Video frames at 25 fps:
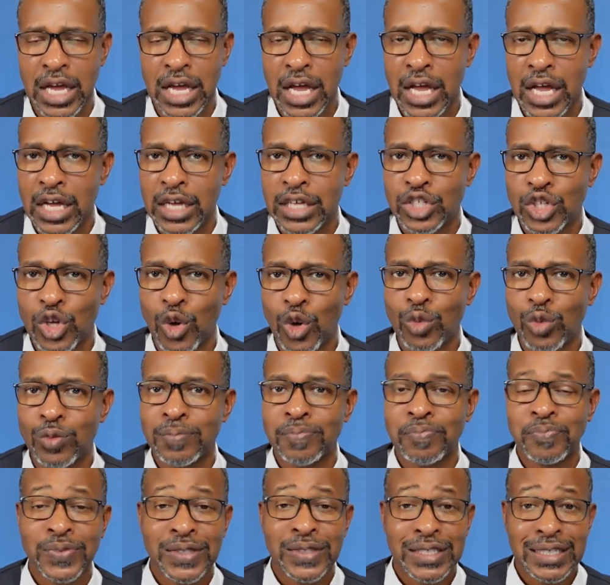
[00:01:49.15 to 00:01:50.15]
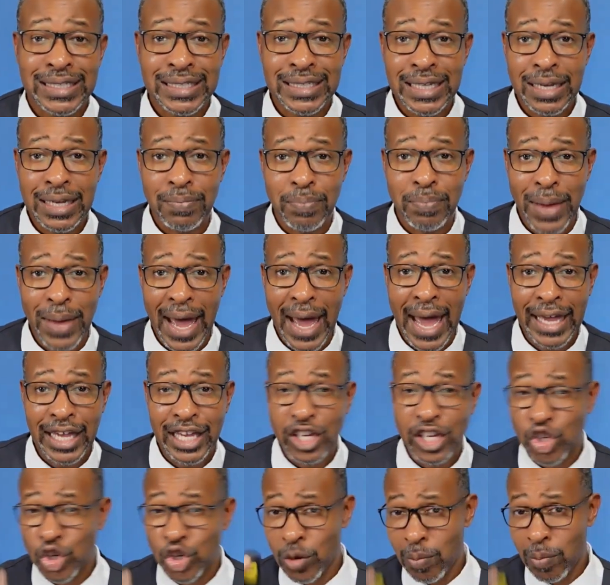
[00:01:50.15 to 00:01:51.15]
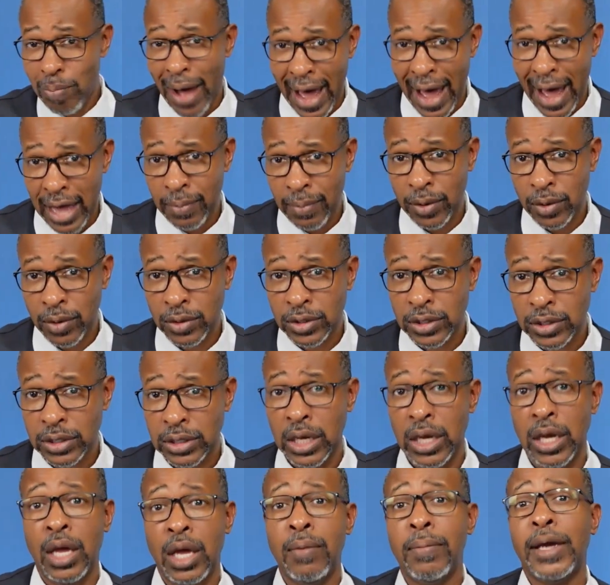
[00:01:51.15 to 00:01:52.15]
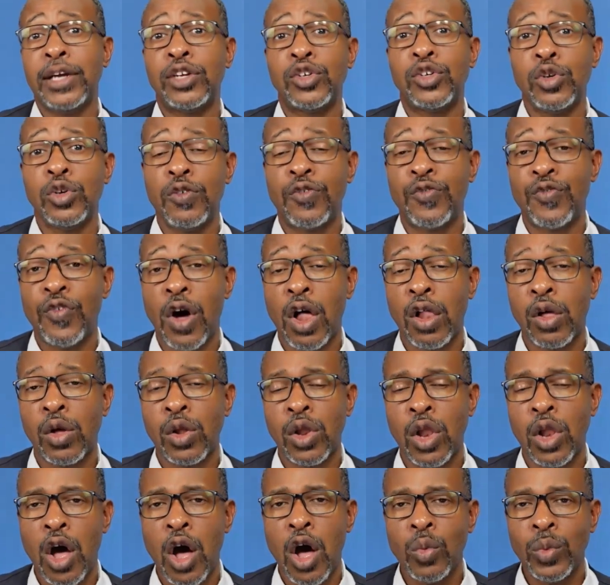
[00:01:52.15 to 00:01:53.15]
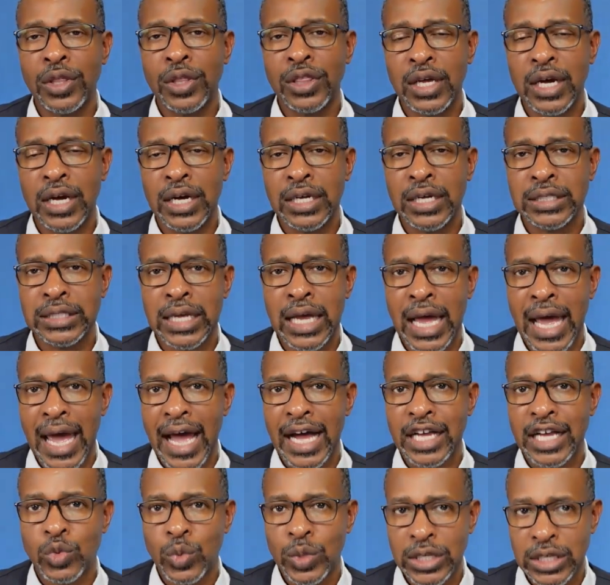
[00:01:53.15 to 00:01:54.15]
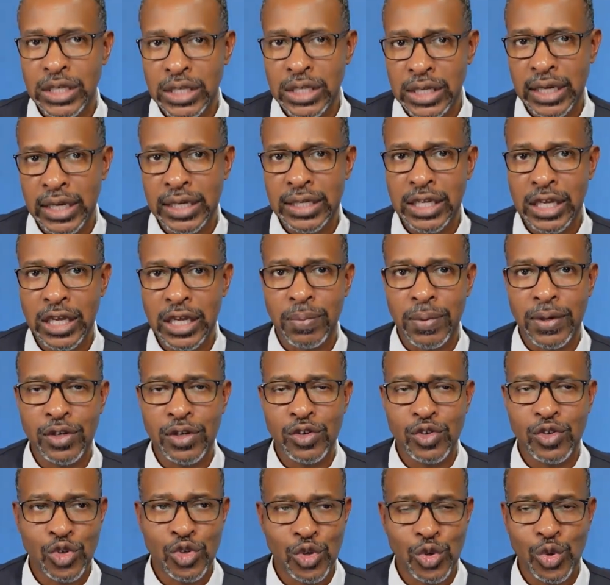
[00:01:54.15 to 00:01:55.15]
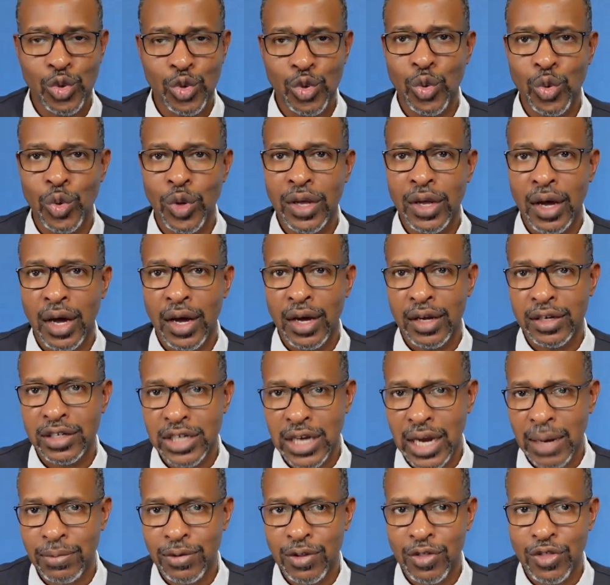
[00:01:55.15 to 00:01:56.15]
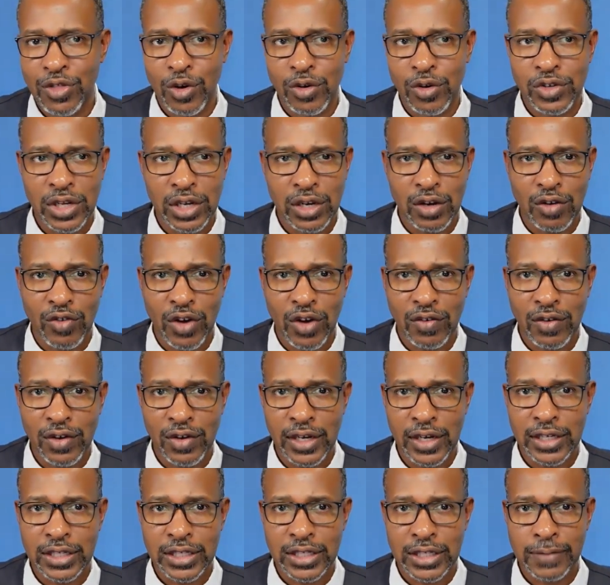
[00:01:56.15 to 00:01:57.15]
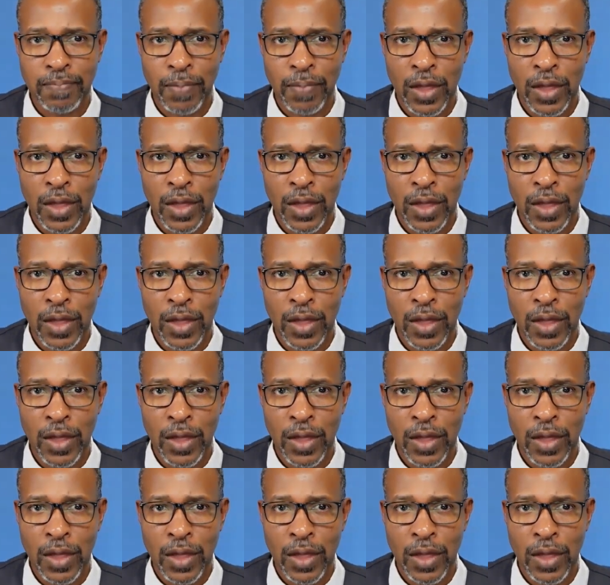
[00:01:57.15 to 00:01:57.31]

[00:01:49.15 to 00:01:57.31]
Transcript: So sit back, get your Bibles, make sure you follow along with us as we dig deep into uh, chapter 13 of Revelation.